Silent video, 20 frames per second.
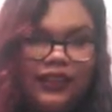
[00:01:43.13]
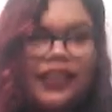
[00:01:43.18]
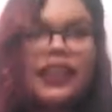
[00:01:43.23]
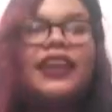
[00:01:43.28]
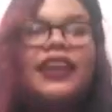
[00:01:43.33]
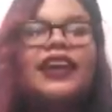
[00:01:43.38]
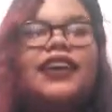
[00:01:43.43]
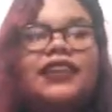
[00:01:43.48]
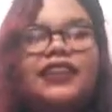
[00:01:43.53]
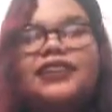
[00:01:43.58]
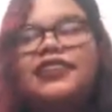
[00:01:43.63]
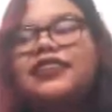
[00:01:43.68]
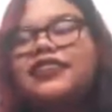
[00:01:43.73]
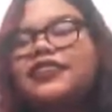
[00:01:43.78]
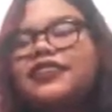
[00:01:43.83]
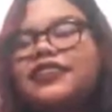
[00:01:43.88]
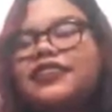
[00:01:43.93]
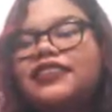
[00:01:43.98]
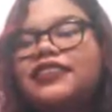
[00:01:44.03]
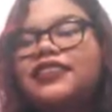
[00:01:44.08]
yeah, it
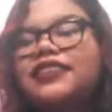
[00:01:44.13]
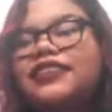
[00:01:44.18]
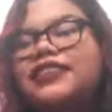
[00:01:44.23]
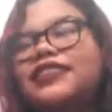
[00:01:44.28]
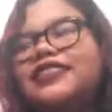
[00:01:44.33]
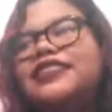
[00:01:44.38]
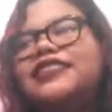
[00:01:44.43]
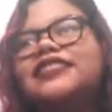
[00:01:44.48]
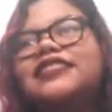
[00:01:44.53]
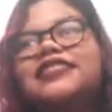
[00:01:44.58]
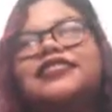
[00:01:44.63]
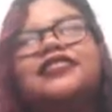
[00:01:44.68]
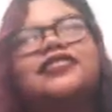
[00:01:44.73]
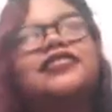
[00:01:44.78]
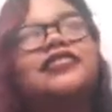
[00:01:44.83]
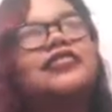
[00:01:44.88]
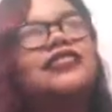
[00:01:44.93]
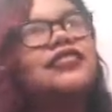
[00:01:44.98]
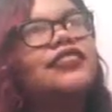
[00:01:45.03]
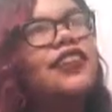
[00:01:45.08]
took a
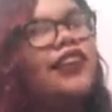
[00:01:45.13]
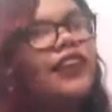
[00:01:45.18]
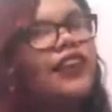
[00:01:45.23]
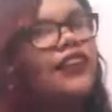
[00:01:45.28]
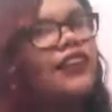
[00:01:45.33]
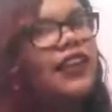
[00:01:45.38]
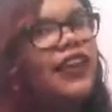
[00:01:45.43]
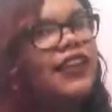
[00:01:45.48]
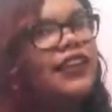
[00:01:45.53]
long